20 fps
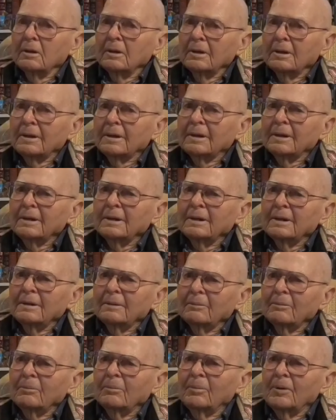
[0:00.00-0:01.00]
Uh,
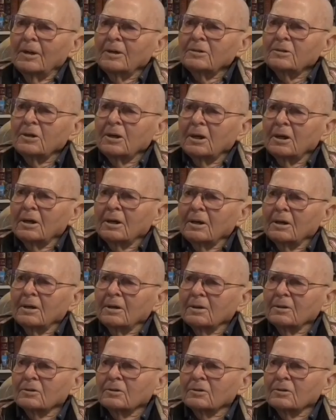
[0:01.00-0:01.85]
basically